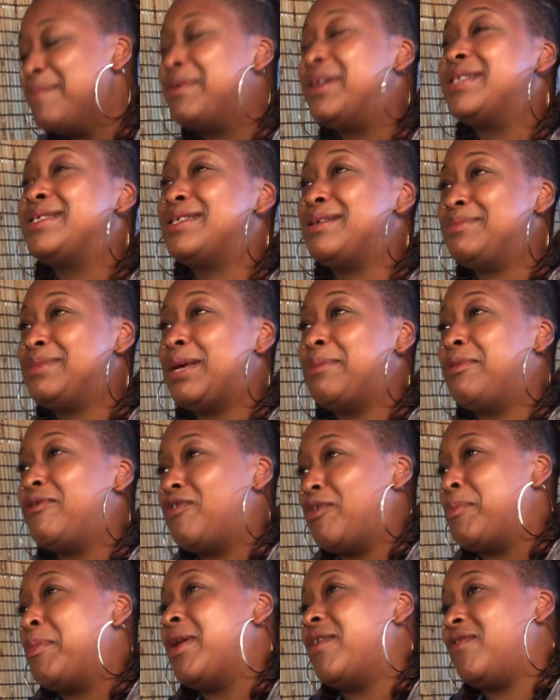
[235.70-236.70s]
but it's some type
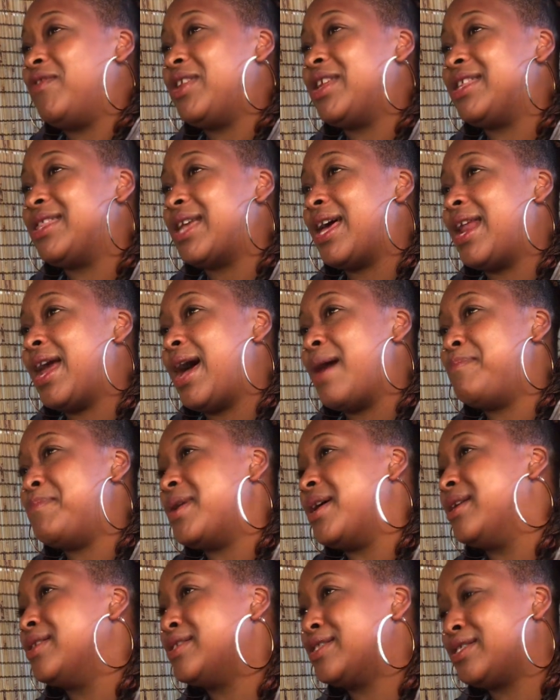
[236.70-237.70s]
of epiphany that
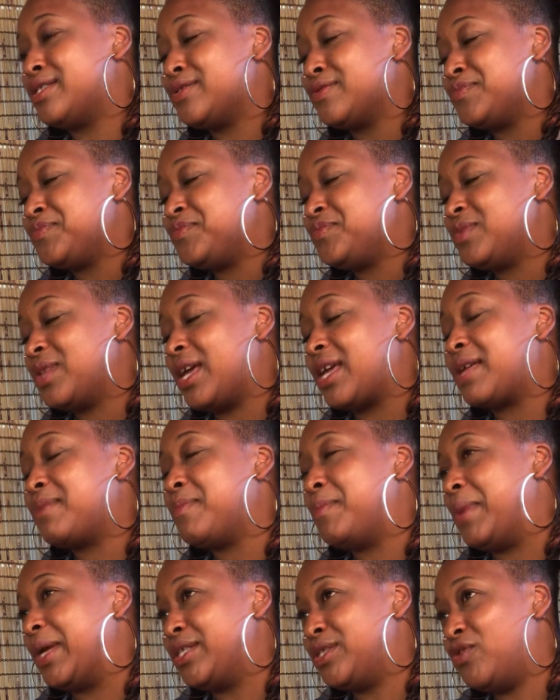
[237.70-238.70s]
happens.
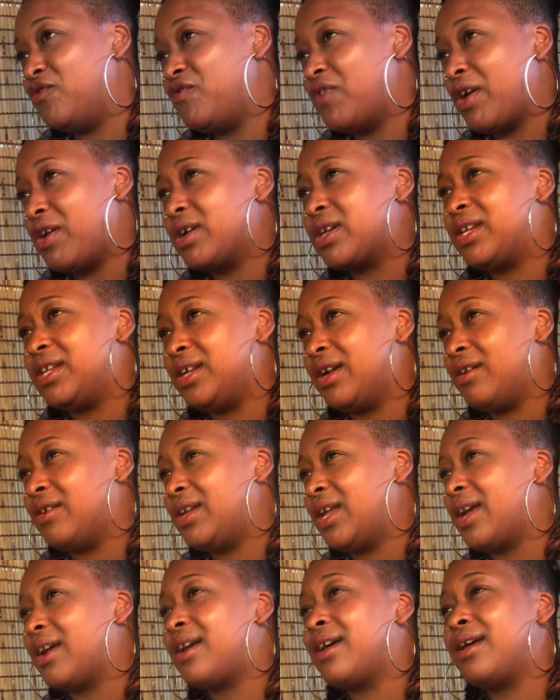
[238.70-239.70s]
that makes you very clear,
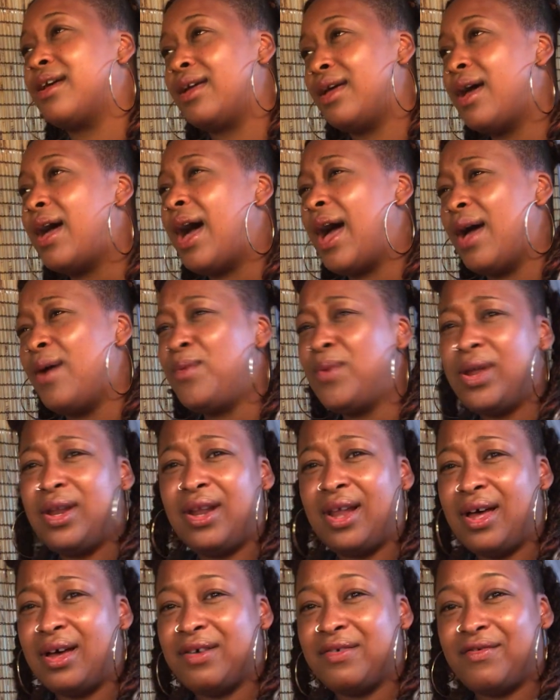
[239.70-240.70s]
like, I
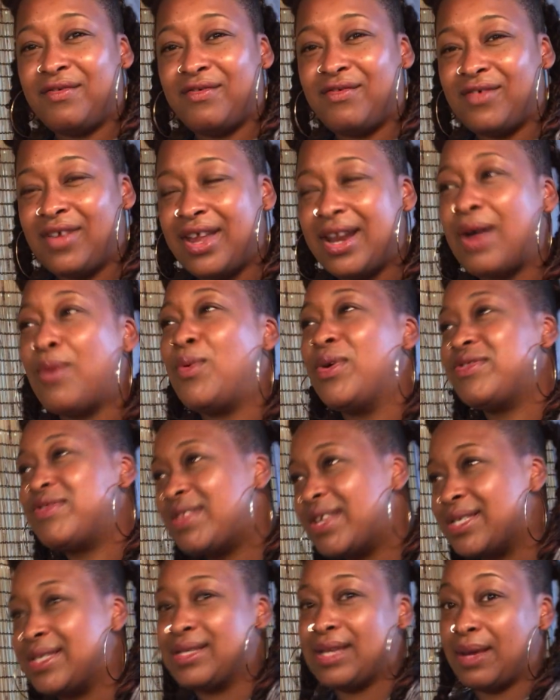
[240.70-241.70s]
want love. And I
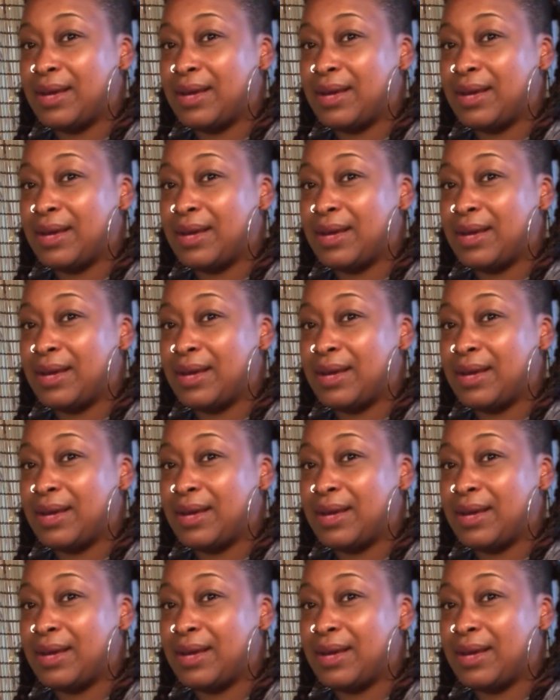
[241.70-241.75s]
want this